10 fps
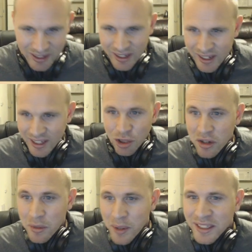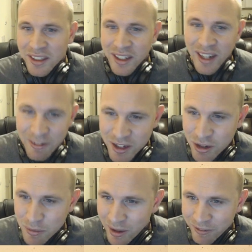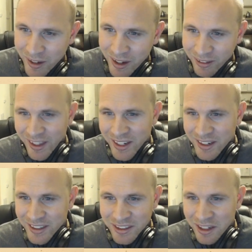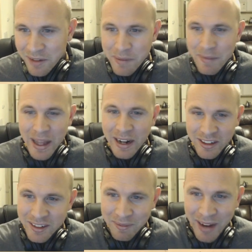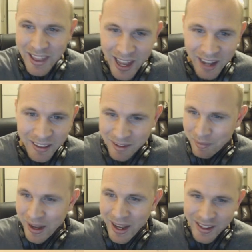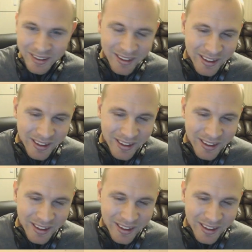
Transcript: In 3 weeks, they're going to have a new buff out that it's going to be better to buy that than buy...